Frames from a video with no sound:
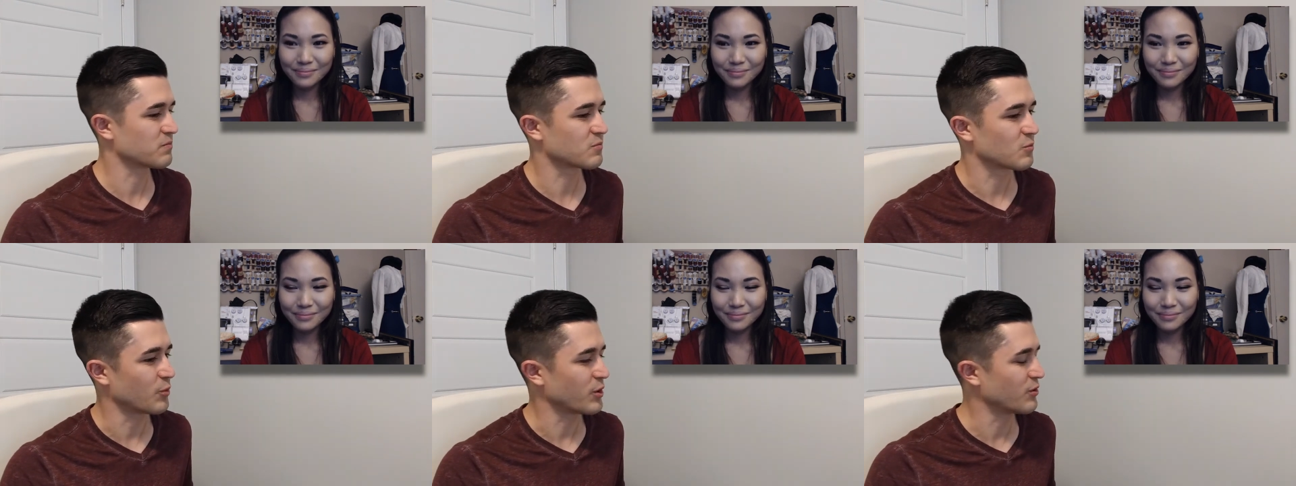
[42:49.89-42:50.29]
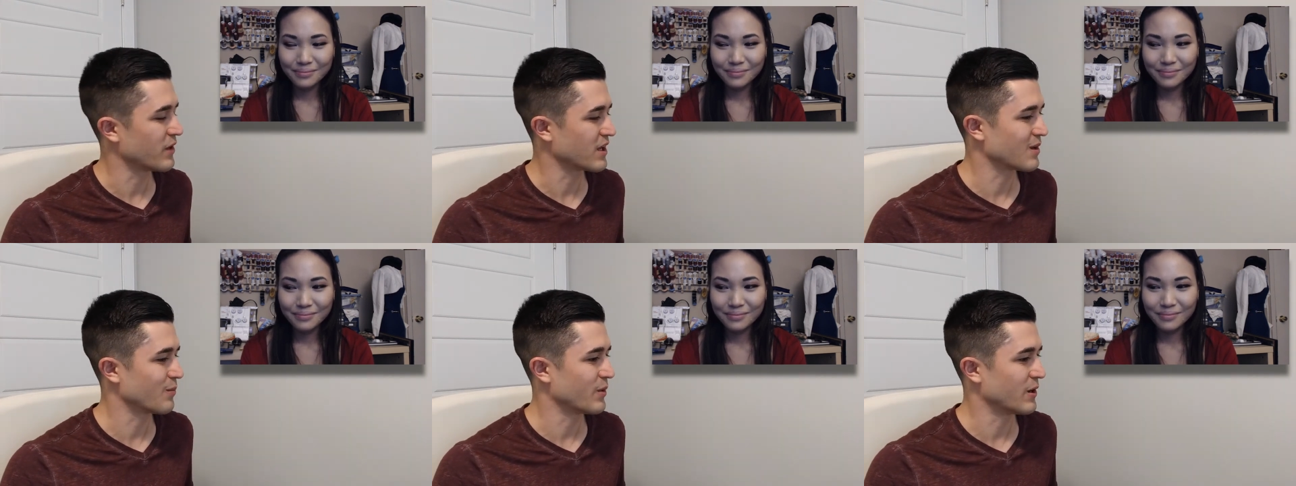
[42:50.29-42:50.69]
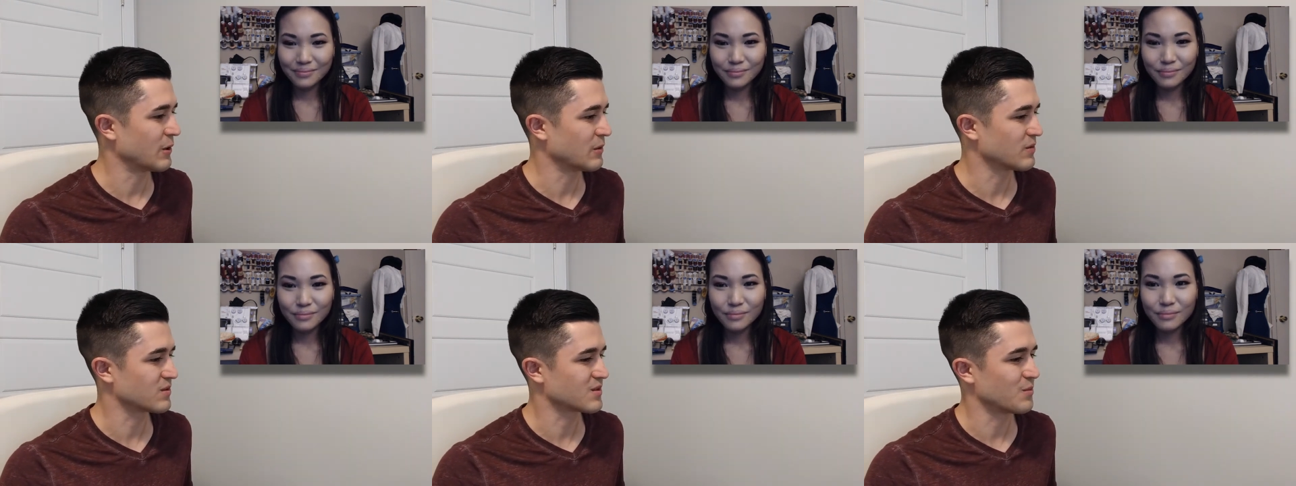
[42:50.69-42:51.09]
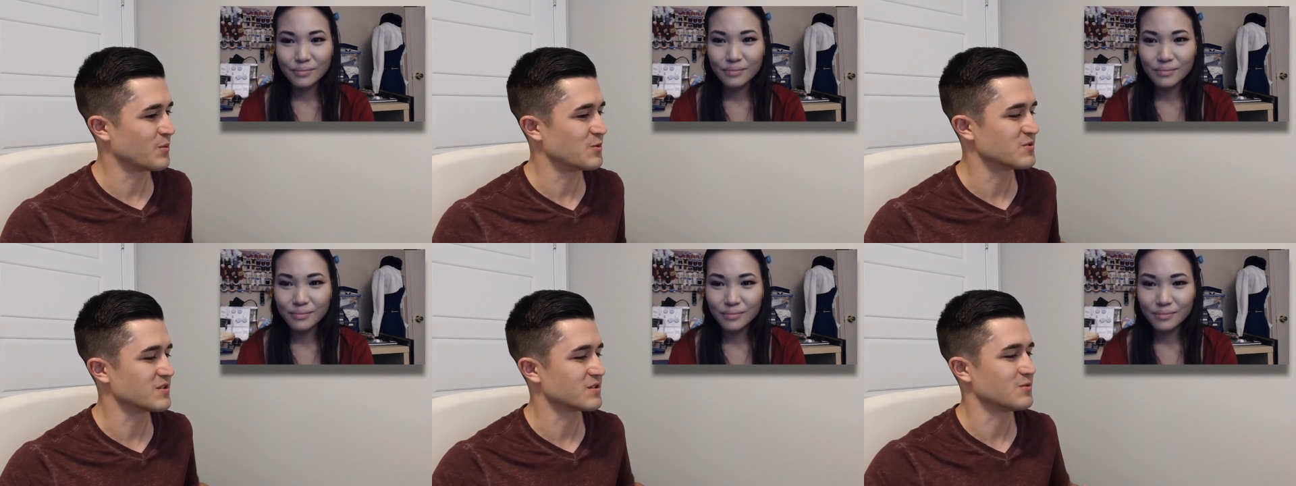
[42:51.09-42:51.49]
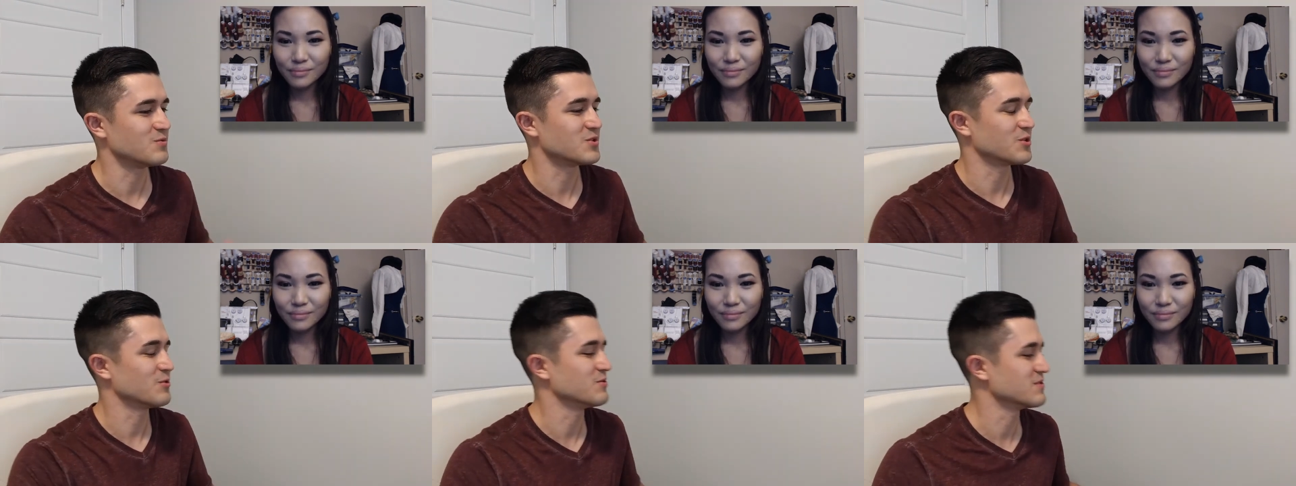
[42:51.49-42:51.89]
Speaker 1: what you like about the music you
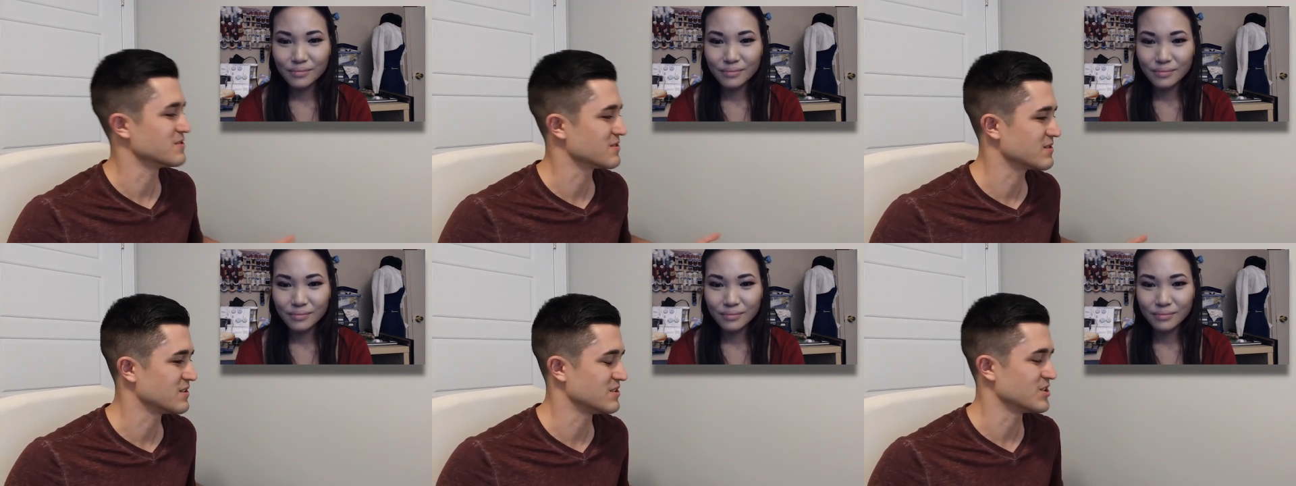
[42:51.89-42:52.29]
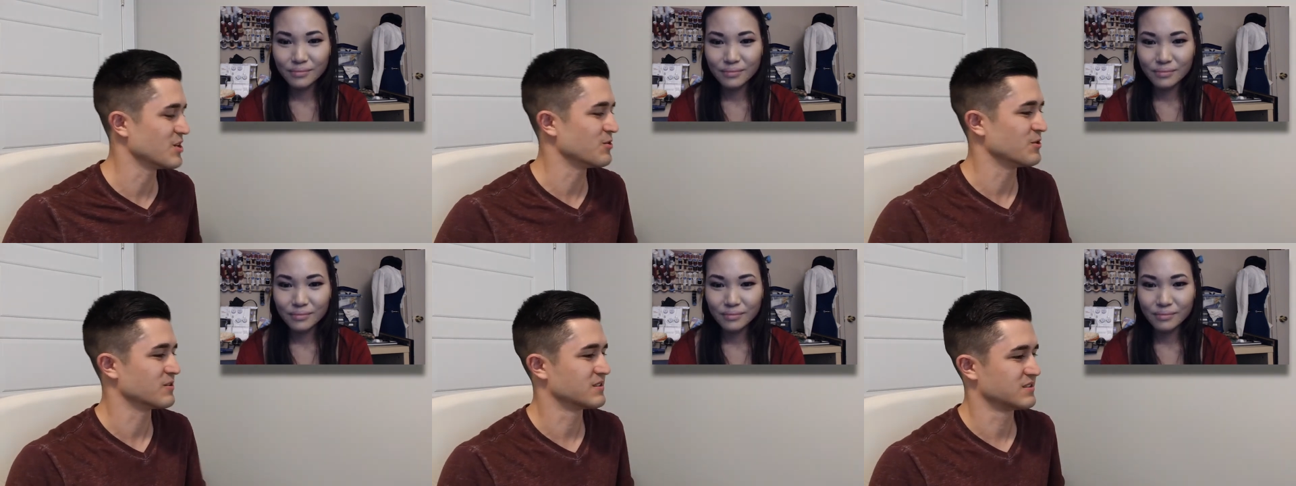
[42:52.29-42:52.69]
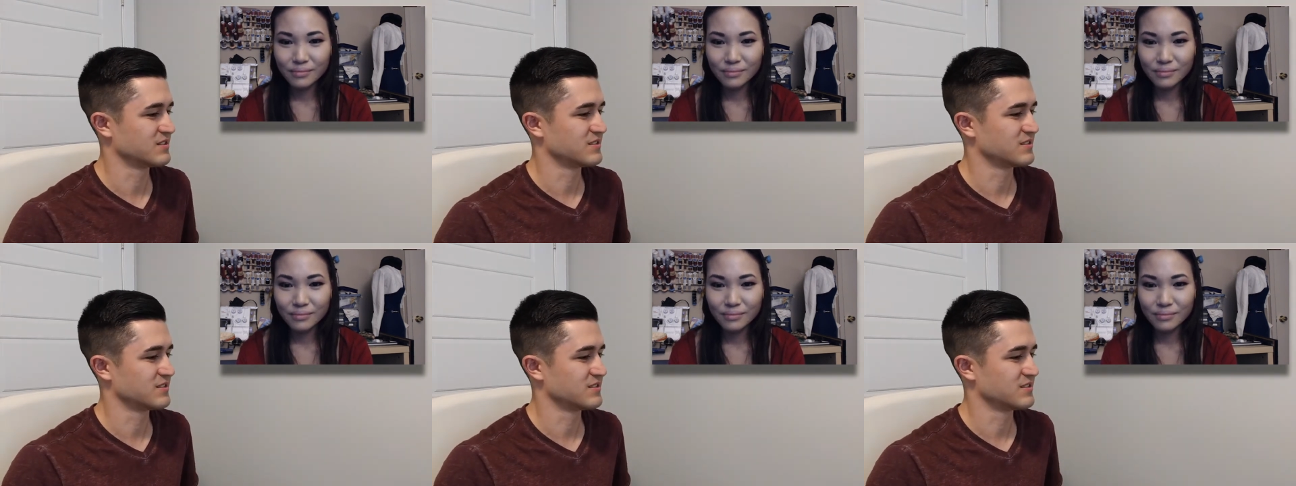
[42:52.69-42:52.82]
chose in general.